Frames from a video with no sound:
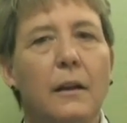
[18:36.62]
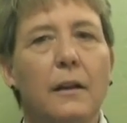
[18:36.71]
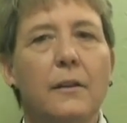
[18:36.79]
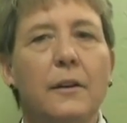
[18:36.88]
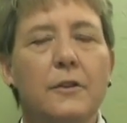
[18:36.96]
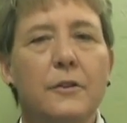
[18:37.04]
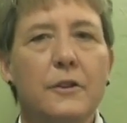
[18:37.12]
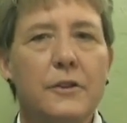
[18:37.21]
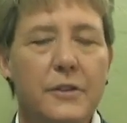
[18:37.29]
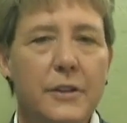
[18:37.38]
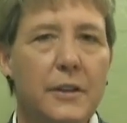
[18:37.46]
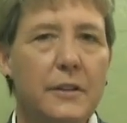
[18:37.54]
The
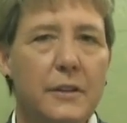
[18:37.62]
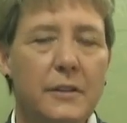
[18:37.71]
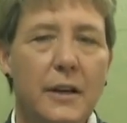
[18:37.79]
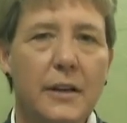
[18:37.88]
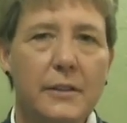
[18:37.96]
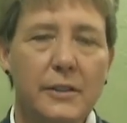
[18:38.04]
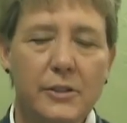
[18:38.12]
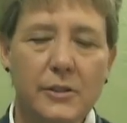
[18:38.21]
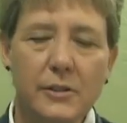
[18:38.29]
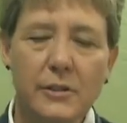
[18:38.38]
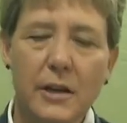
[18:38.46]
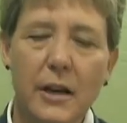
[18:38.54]
nursing and the
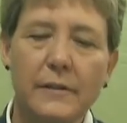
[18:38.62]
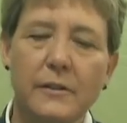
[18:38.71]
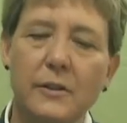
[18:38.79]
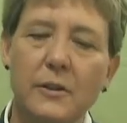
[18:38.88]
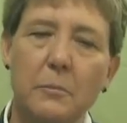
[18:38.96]
dietitian staff is going